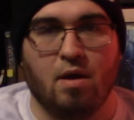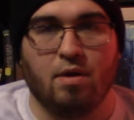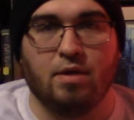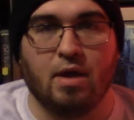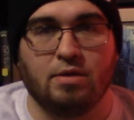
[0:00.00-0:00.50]

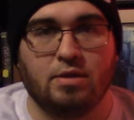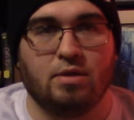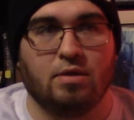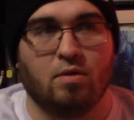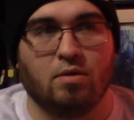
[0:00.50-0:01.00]

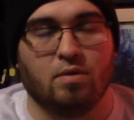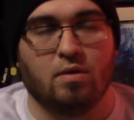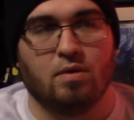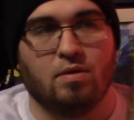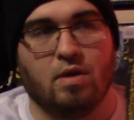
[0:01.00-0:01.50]
dust
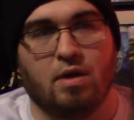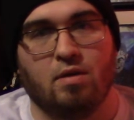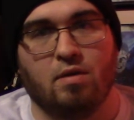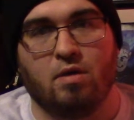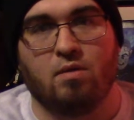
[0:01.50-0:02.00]
or
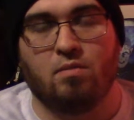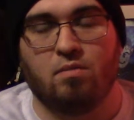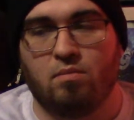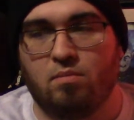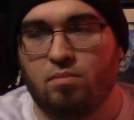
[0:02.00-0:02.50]
like
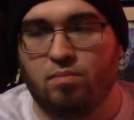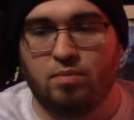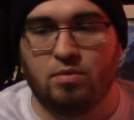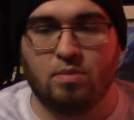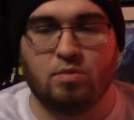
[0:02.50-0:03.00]

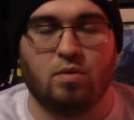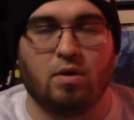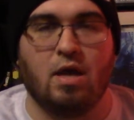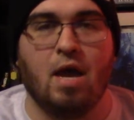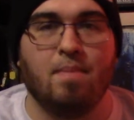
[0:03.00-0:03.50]
some sort
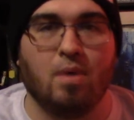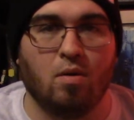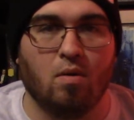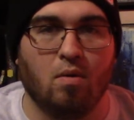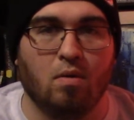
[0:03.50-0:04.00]
of
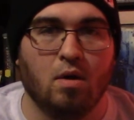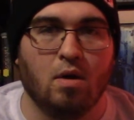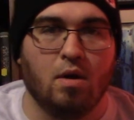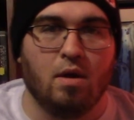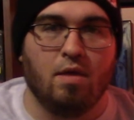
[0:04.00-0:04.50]
chemical
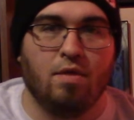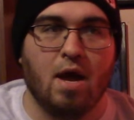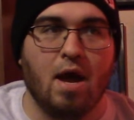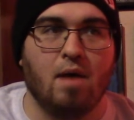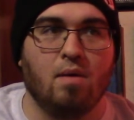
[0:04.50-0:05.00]

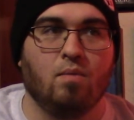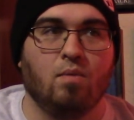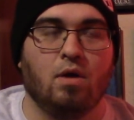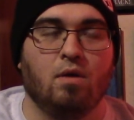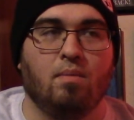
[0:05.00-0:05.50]
that
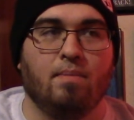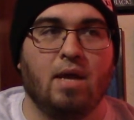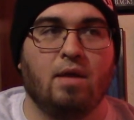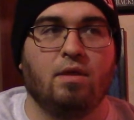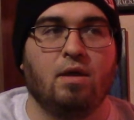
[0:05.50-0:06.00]
will
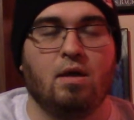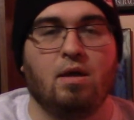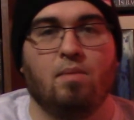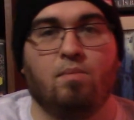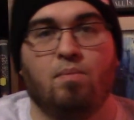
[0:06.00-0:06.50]
make
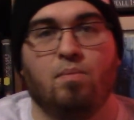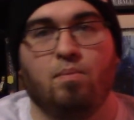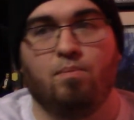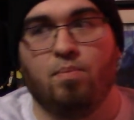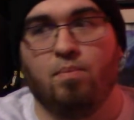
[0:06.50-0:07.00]
the
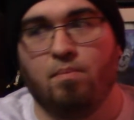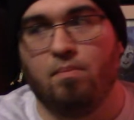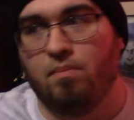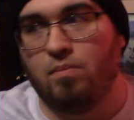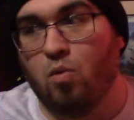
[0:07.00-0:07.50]

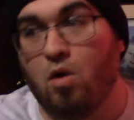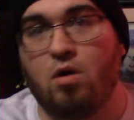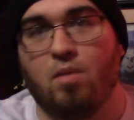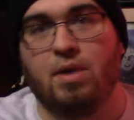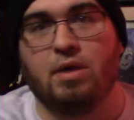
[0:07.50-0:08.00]

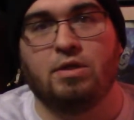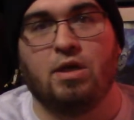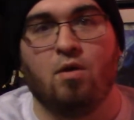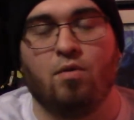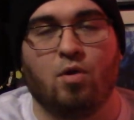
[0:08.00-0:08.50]
worker bees
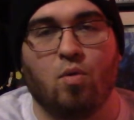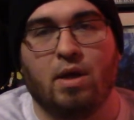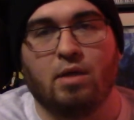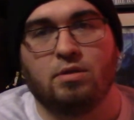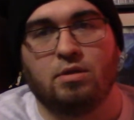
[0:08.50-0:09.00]
kill the
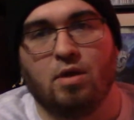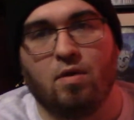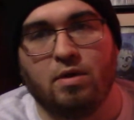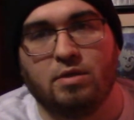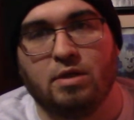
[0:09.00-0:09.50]
queens.
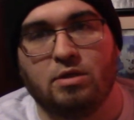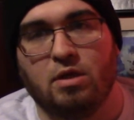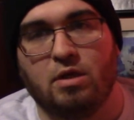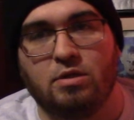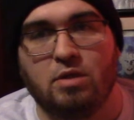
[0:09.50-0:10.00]
So it
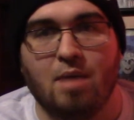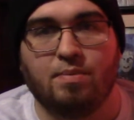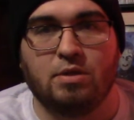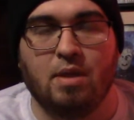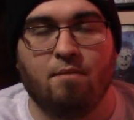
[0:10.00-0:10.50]
essentially
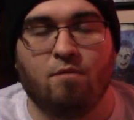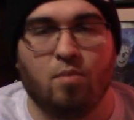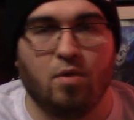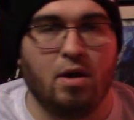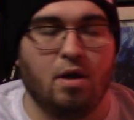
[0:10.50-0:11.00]
stops them from
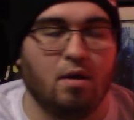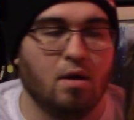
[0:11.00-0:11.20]
breeding.